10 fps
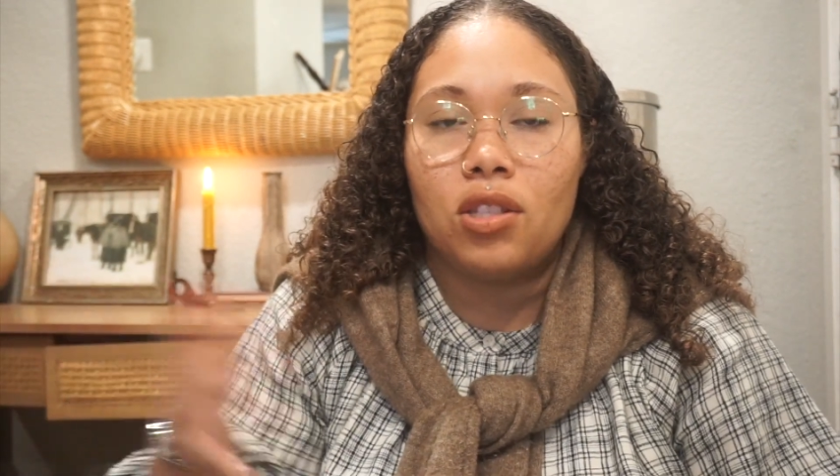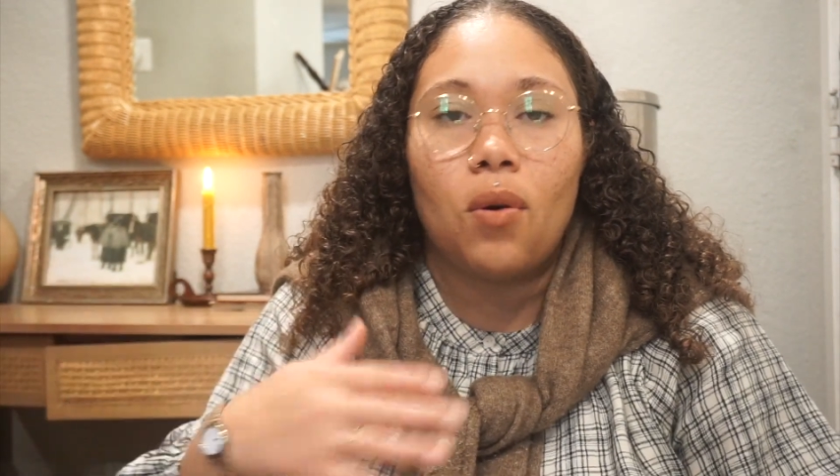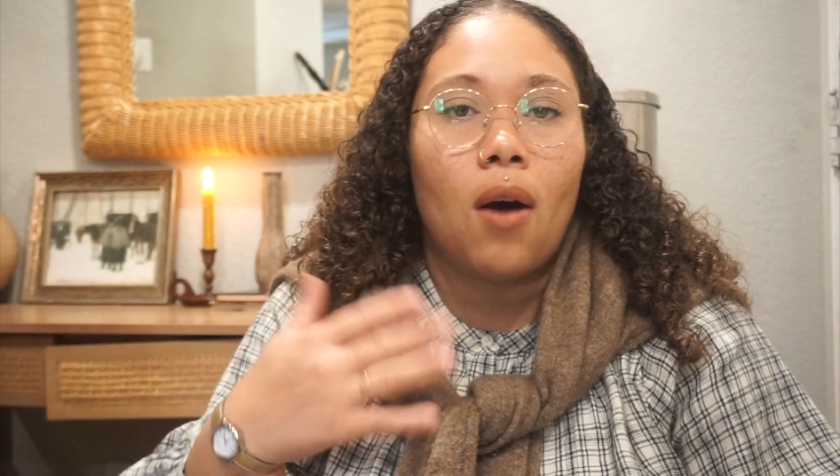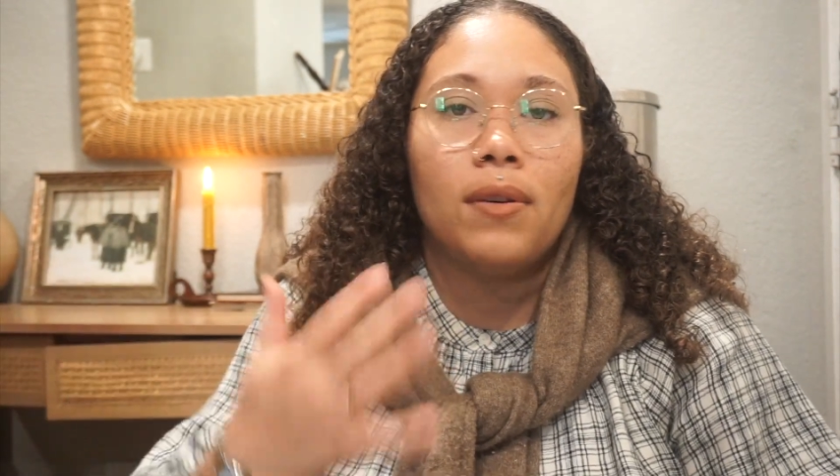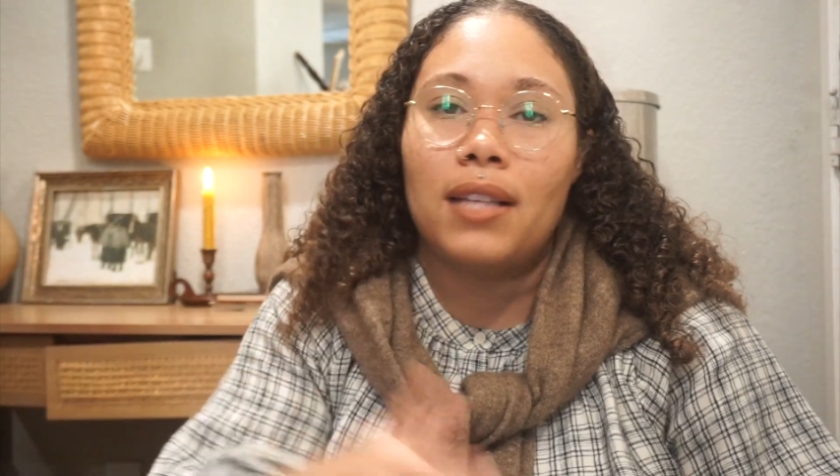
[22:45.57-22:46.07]
So
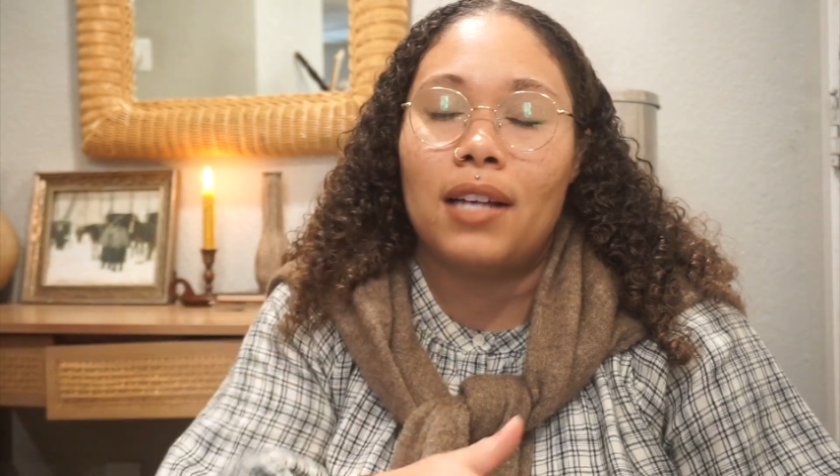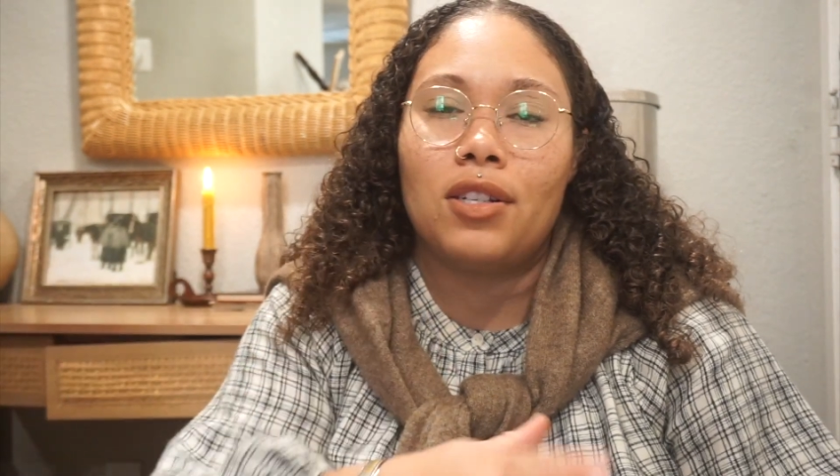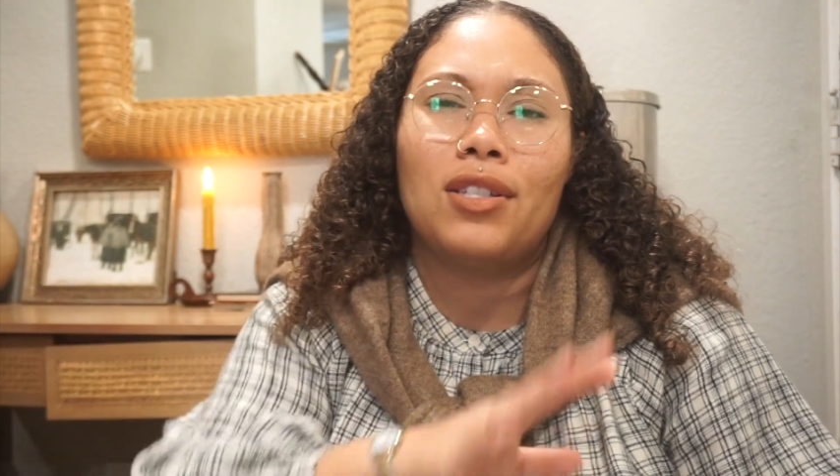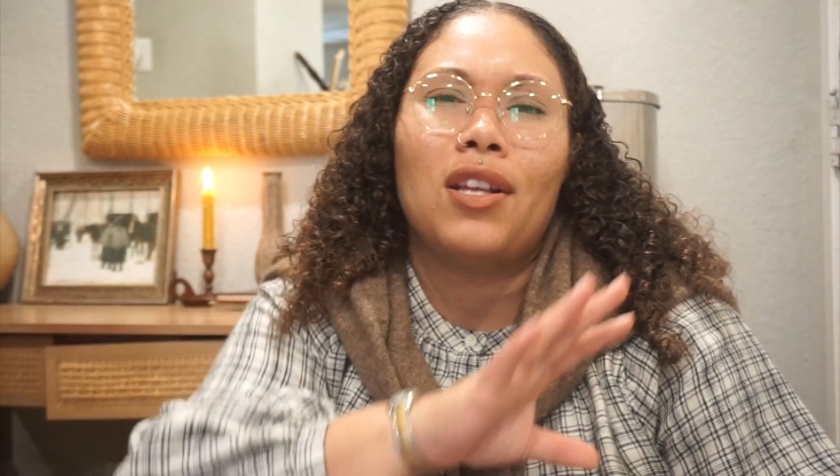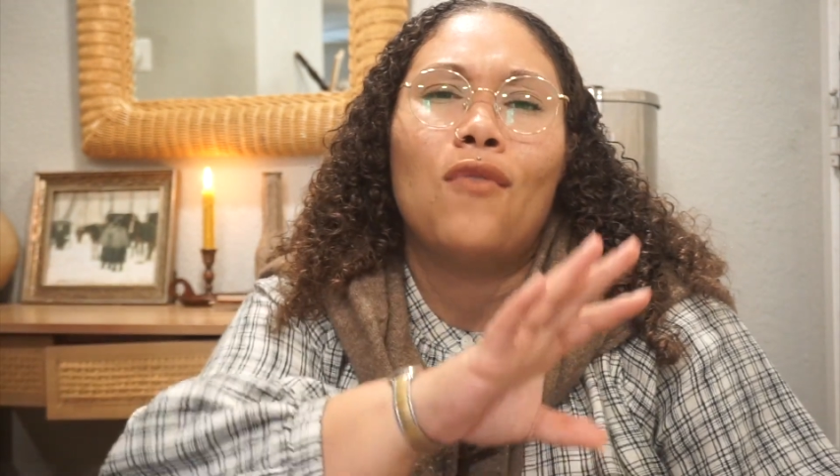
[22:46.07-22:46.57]
always ask
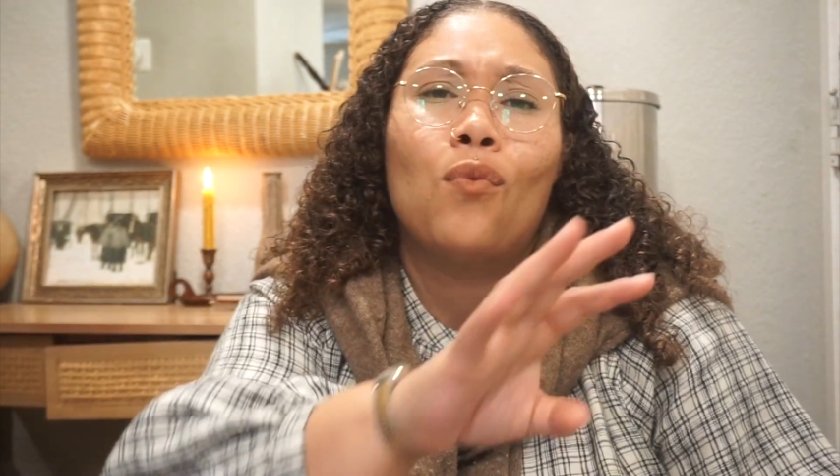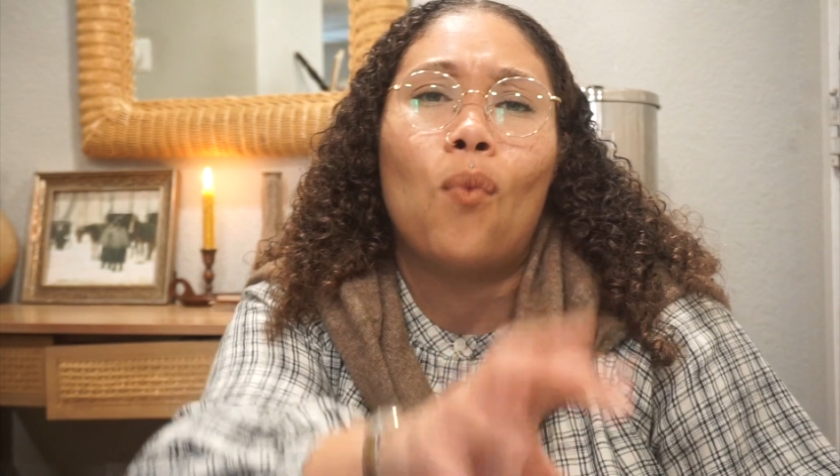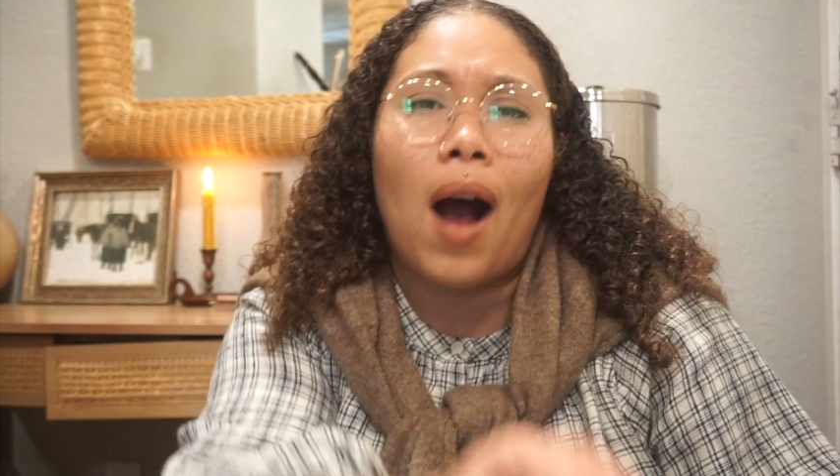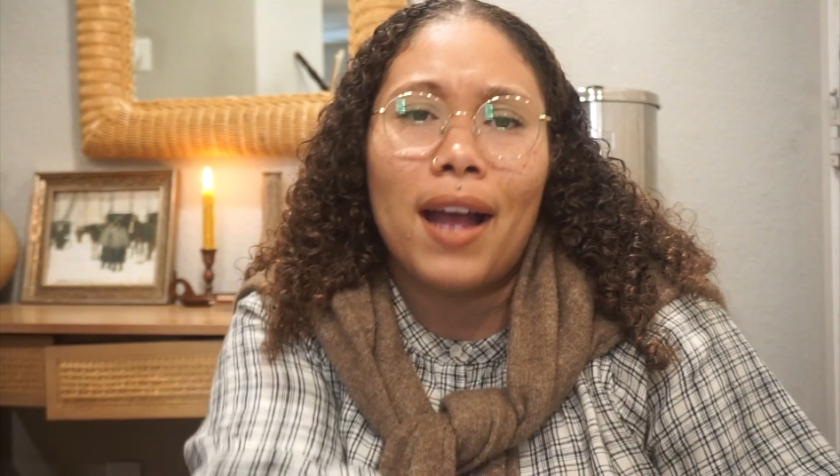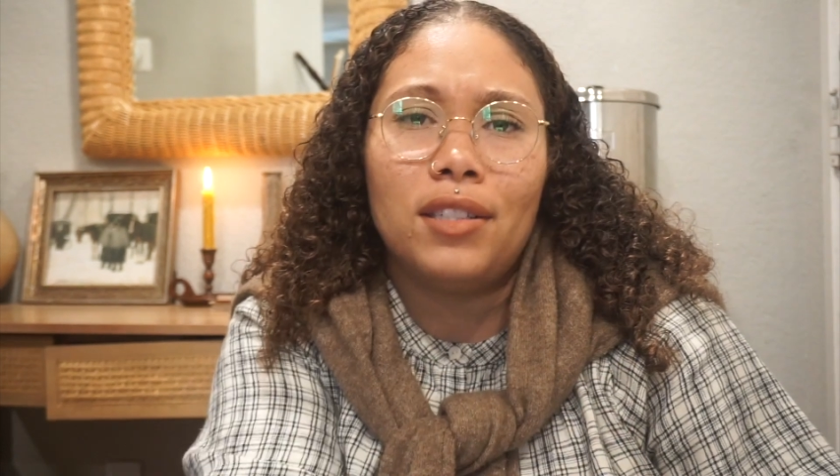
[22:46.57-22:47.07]
yourself,
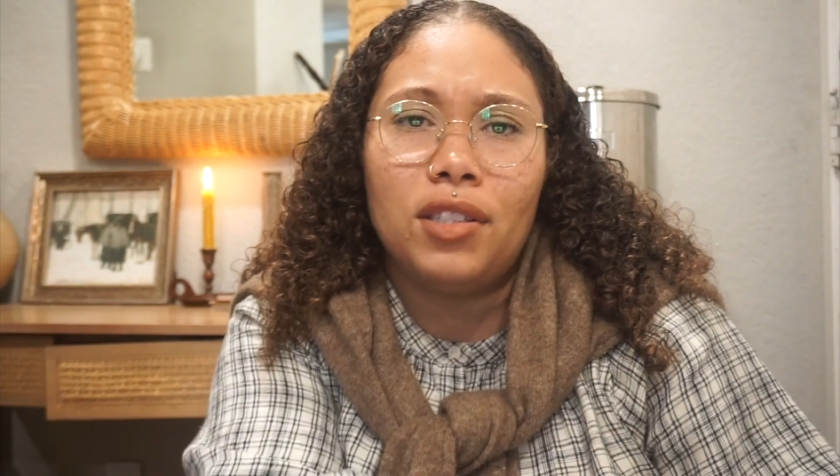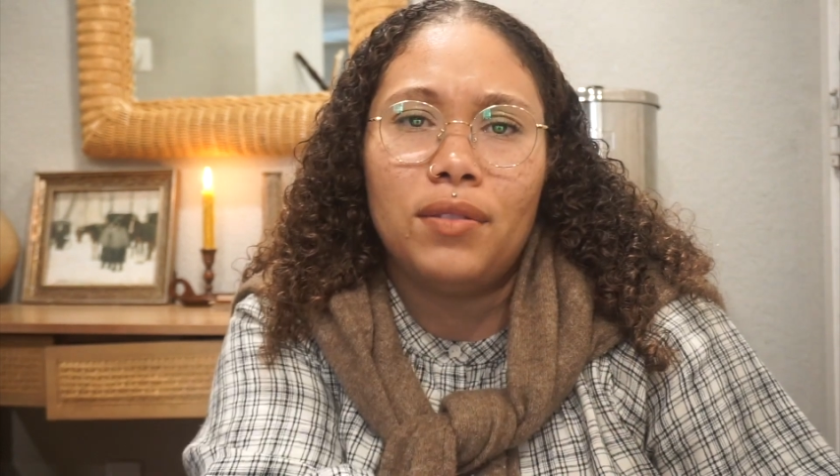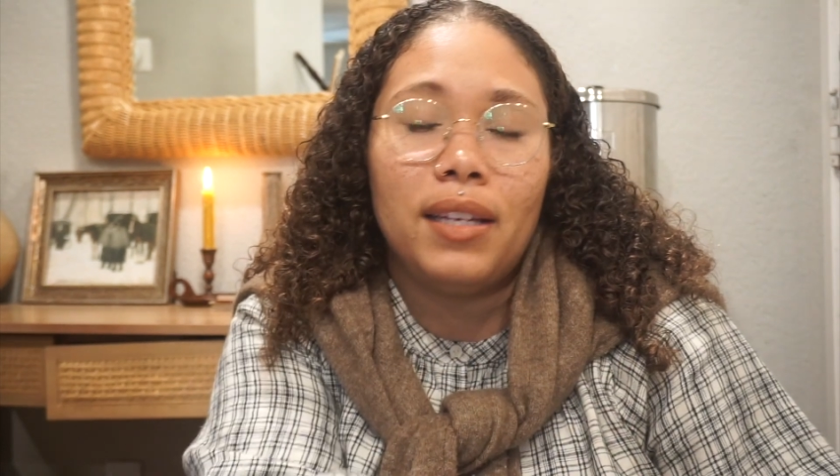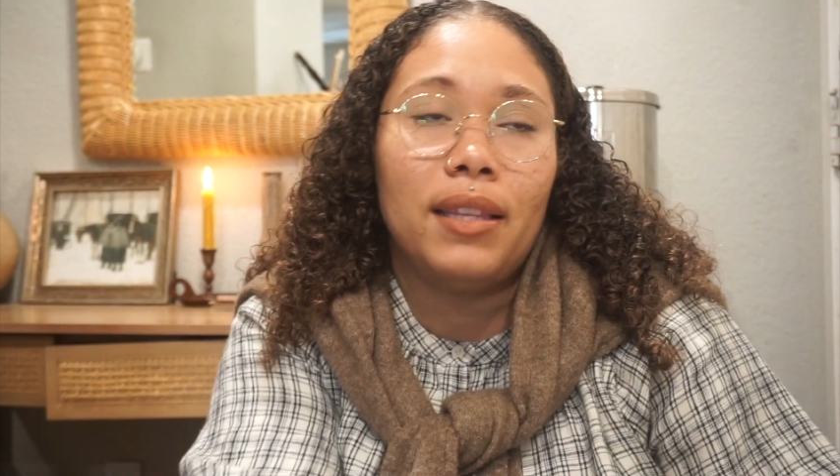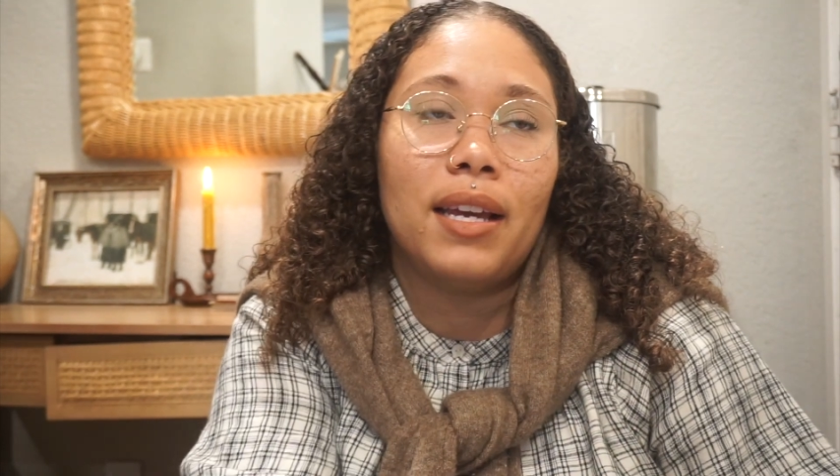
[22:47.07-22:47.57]
why do you
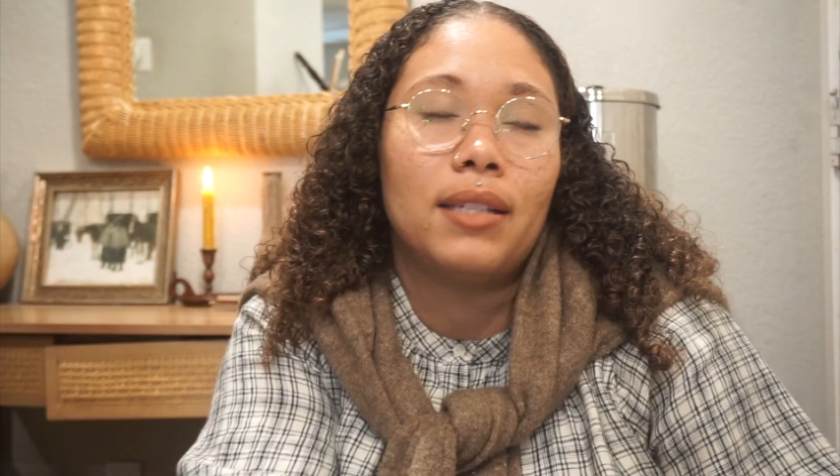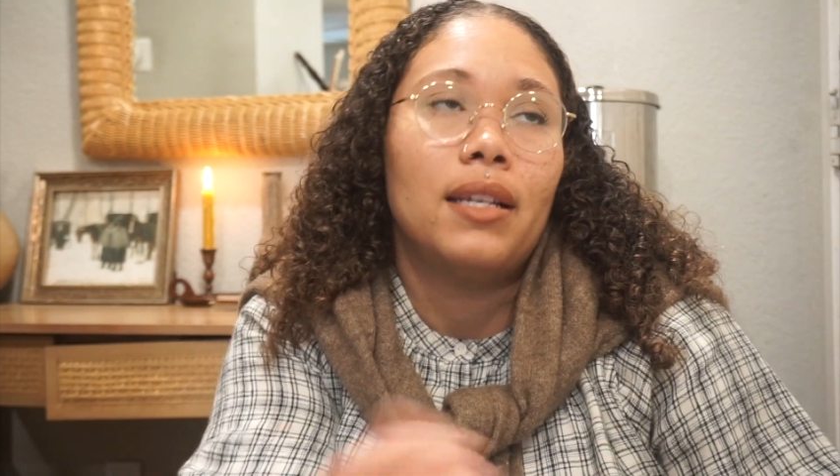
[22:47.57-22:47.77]
need this,